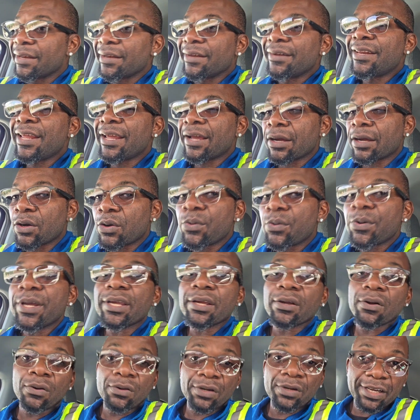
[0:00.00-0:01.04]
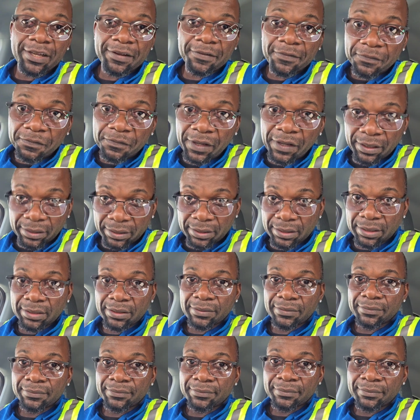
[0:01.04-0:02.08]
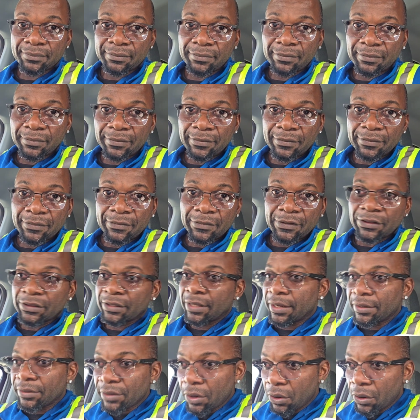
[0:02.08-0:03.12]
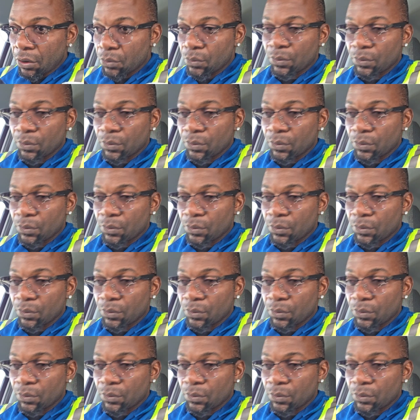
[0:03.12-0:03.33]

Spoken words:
they are quick on their feet. They know,